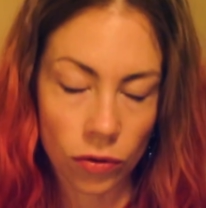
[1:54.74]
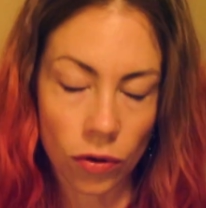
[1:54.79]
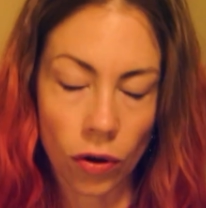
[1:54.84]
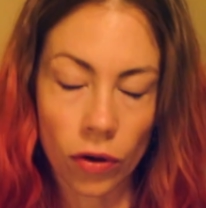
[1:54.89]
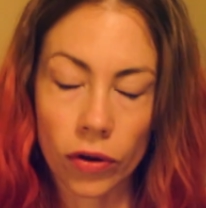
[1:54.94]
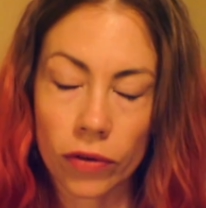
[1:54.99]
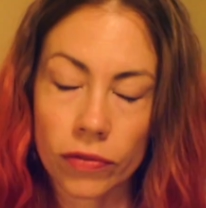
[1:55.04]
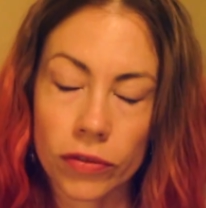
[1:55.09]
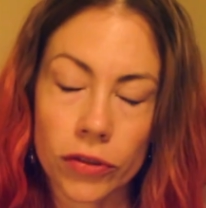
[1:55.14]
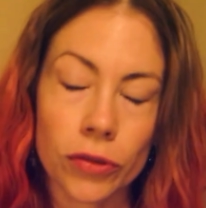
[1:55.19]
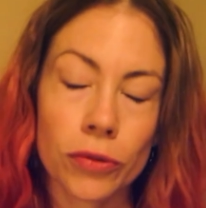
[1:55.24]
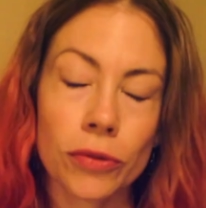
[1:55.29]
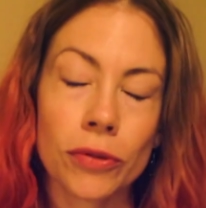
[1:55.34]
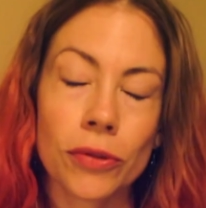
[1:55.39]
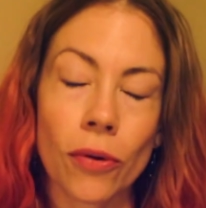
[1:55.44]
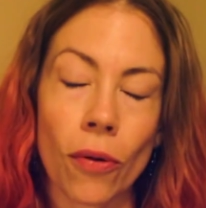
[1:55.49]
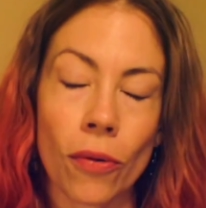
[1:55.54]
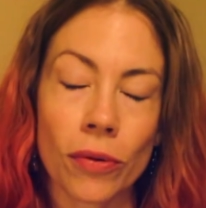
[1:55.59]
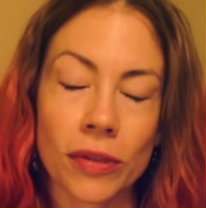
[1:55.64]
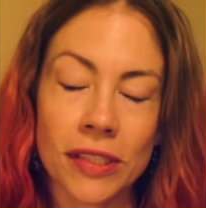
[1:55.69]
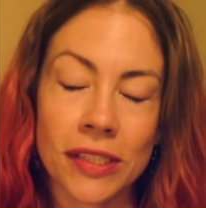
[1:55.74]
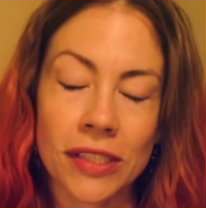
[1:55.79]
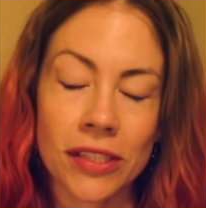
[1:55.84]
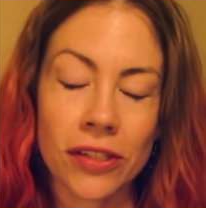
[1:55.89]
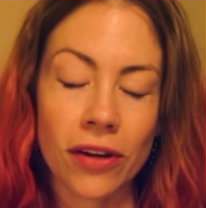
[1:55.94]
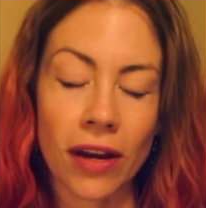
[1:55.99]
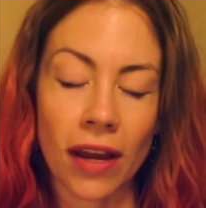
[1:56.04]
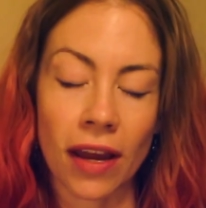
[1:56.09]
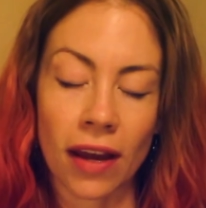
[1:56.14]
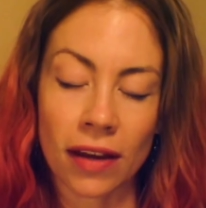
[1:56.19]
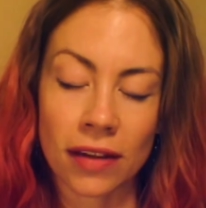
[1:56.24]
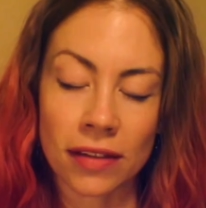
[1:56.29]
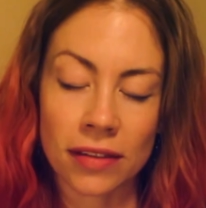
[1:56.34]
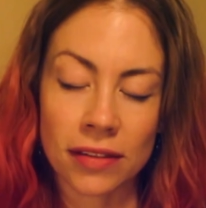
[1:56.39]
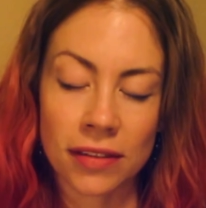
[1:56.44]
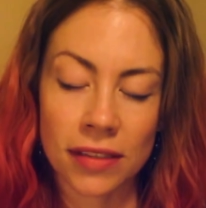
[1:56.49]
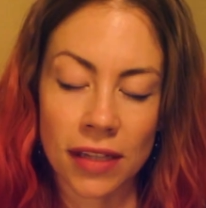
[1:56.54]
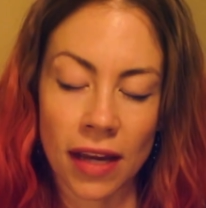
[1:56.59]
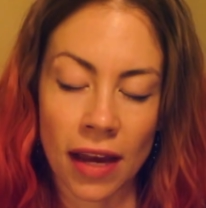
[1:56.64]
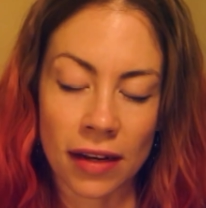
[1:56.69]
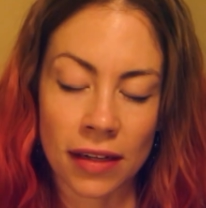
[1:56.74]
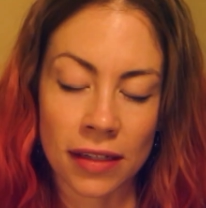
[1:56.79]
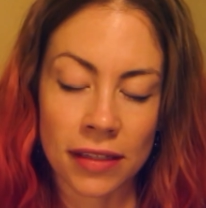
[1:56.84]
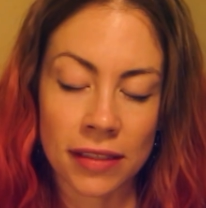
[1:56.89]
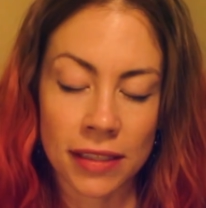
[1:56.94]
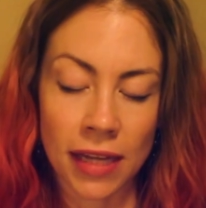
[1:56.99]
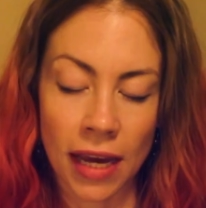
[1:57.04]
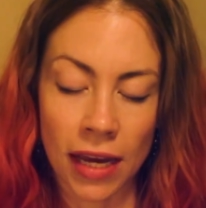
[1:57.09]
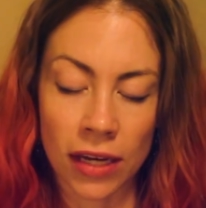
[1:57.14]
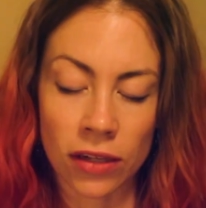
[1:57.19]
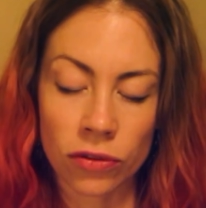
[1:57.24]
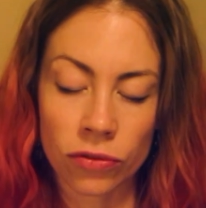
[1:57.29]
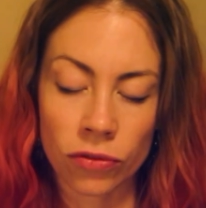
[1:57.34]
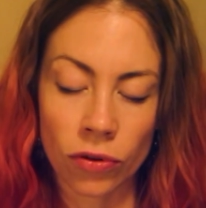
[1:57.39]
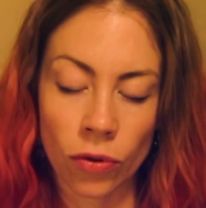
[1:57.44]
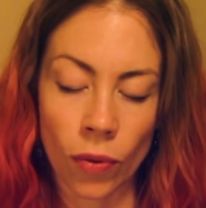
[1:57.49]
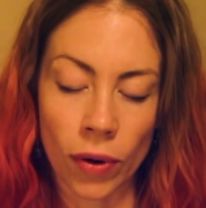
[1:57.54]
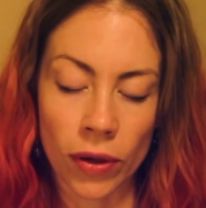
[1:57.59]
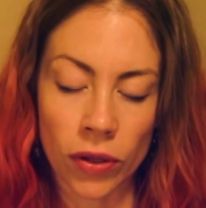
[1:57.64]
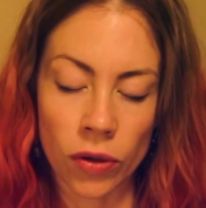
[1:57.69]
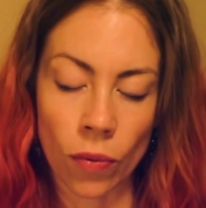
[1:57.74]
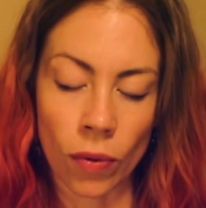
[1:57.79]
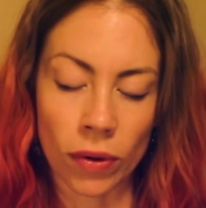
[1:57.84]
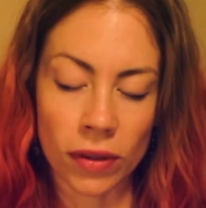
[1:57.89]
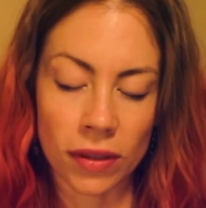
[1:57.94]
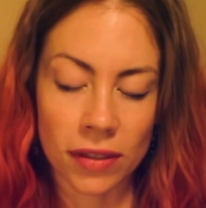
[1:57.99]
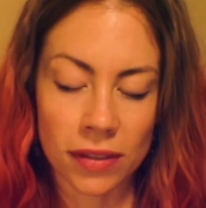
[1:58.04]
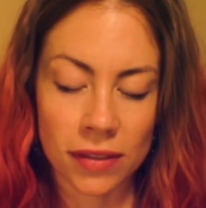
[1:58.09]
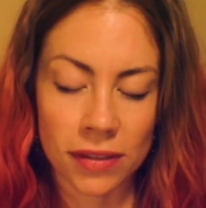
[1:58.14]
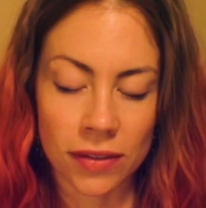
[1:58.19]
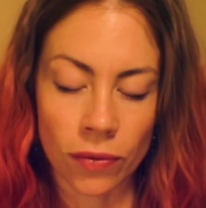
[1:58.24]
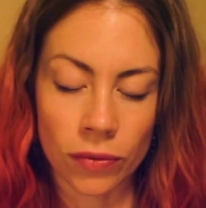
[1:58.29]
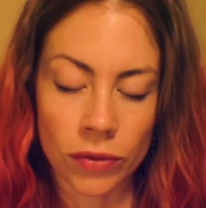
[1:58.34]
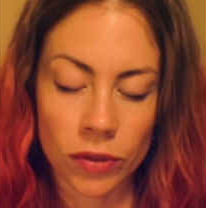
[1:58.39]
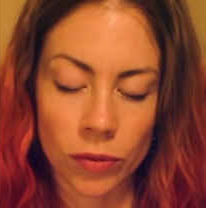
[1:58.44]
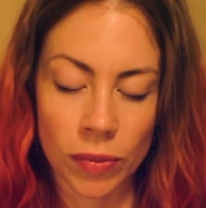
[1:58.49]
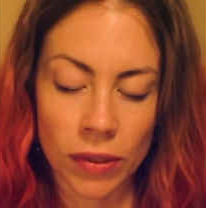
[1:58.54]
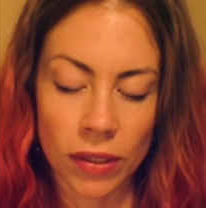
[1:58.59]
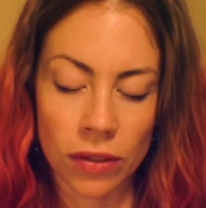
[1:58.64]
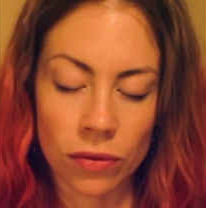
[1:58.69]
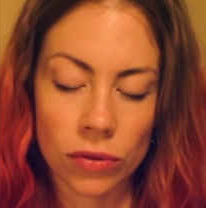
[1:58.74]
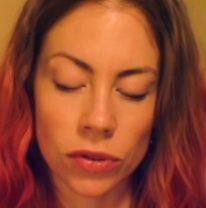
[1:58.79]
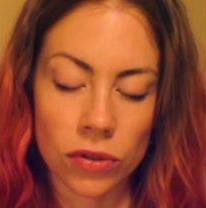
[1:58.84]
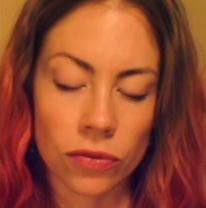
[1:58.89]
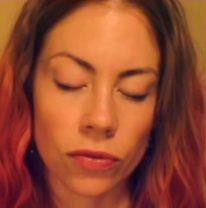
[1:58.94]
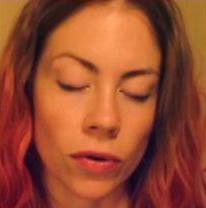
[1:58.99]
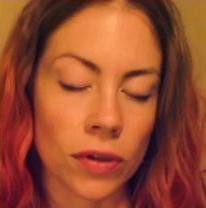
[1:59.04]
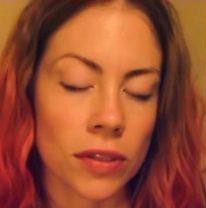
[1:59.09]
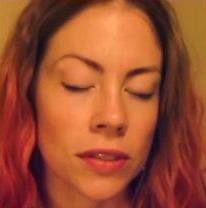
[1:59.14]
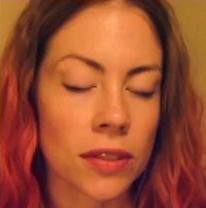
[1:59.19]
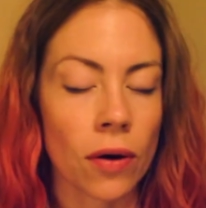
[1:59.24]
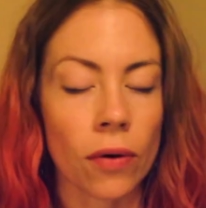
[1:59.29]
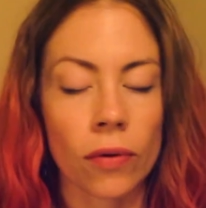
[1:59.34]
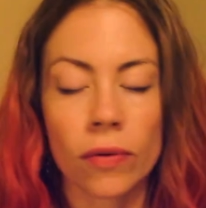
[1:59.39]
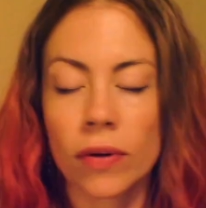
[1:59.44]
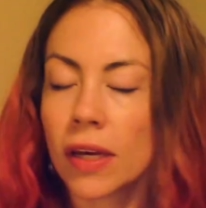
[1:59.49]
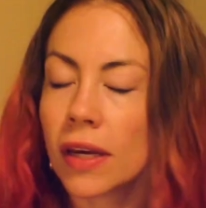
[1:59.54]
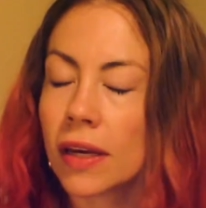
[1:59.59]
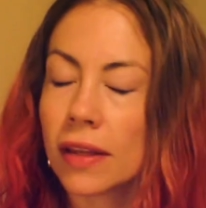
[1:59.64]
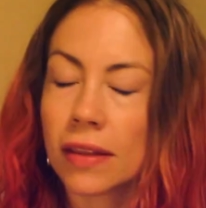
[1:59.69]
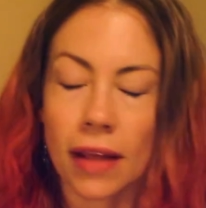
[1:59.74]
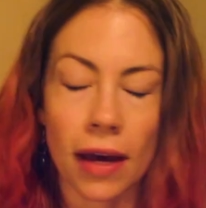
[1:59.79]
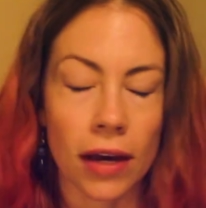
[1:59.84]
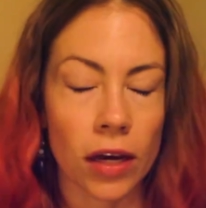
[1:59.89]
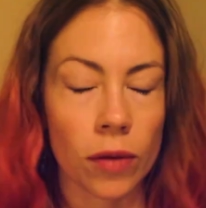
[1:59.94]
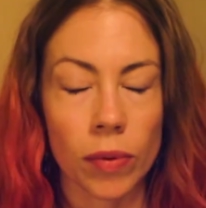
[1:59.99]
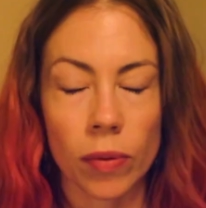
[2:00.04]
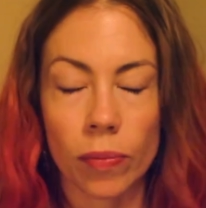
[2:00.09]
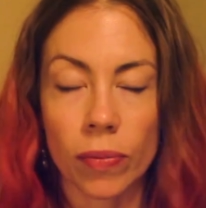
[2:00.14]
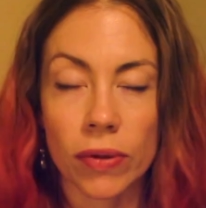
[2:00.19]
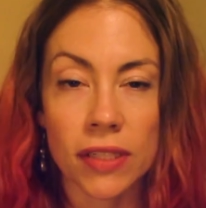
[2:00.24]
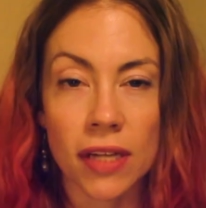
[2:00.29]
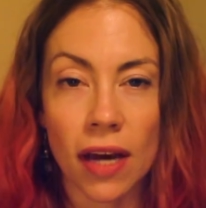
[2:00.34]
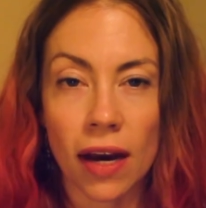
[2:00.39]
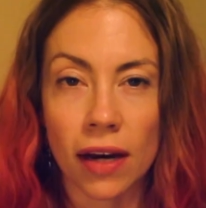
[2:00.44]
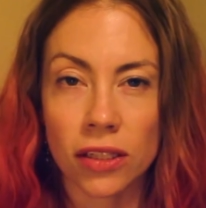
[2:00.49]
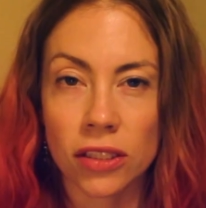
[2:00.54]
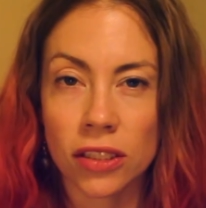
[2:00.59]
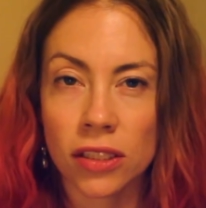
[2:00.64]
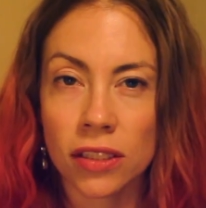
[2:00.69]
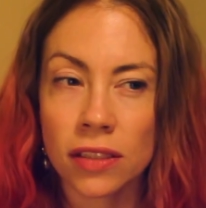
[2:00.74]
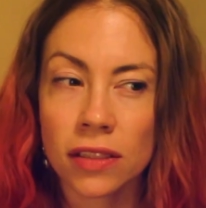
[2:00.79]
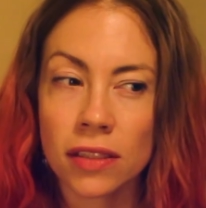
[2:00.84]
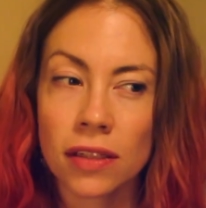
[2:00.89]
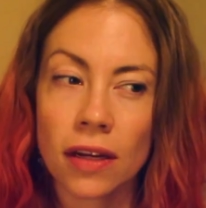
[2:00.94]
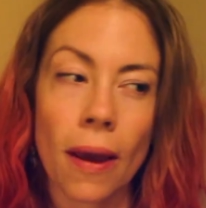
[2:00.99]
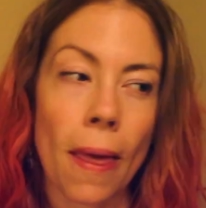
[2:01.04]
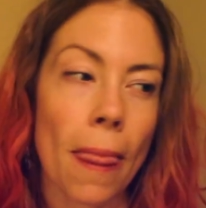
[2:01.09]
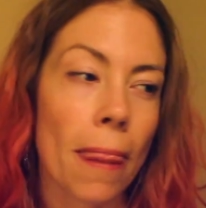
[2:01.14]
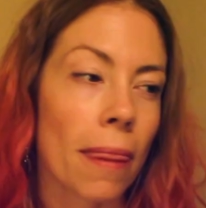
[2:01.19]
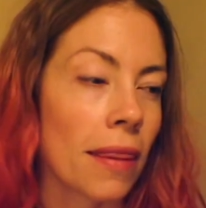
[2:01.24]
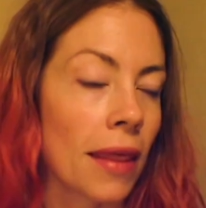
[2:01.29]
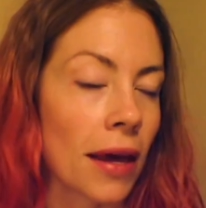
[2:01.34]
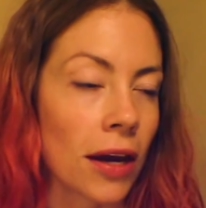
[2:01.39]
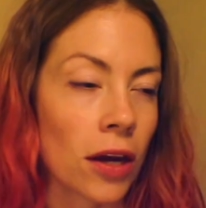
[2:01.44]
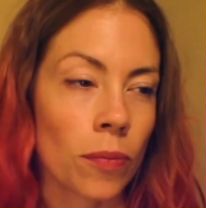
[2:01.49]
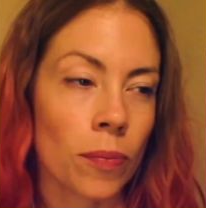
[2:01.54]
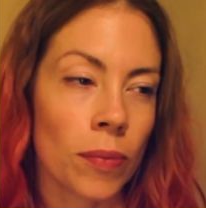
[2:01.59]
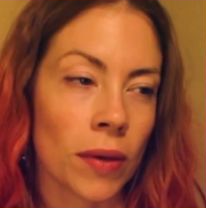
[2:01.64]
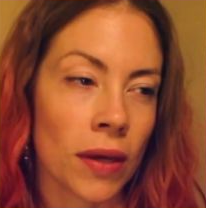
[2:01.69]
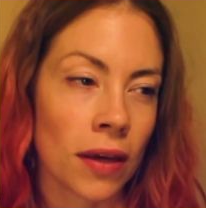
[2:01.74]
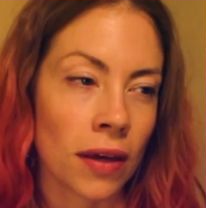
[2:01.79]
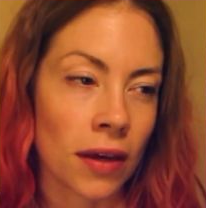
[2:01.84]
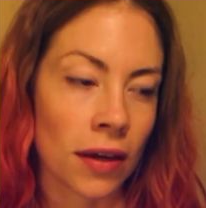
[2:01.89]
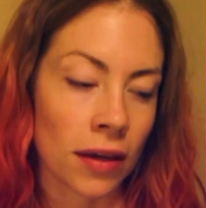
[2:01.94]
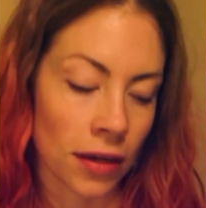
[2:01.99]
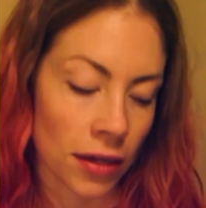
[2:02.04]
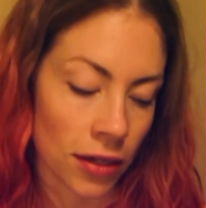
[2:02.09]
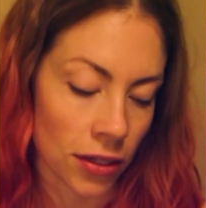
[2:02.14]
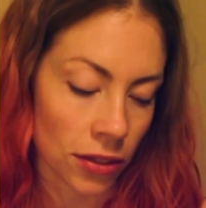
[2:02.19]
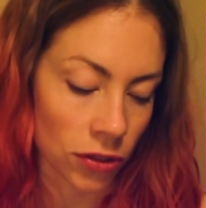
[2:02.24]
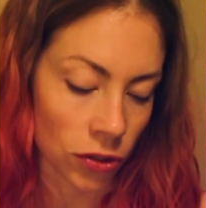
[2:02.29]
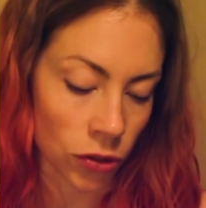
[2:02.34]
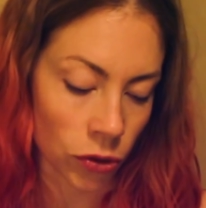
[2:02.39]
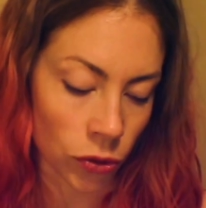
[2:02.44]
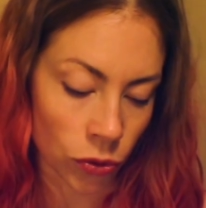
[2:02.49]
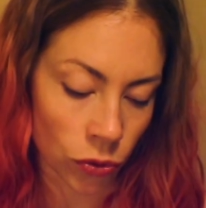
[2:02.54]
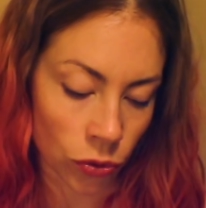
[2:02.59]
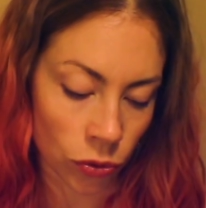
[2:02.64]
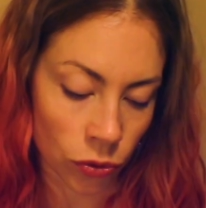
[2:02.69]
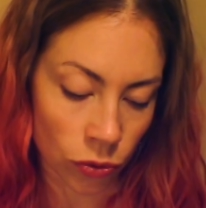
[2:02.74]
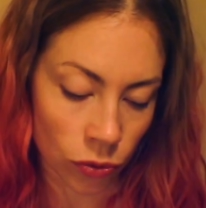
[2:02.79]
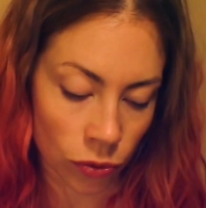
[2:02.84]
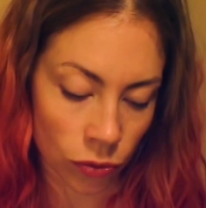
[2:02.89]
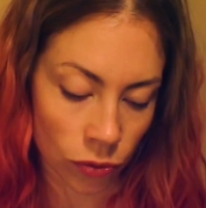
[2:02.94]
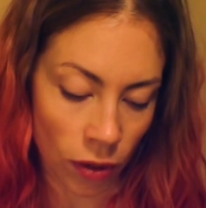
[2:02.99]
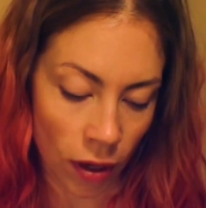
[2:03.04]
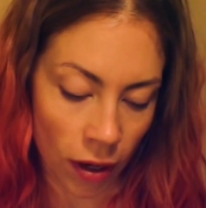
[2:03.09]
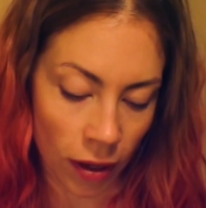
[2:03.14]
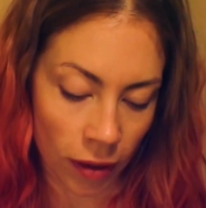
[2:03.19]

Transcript: all you have to do is hold it in your hand and intend for what you want the stone to be used for. So that could be protection, that could be to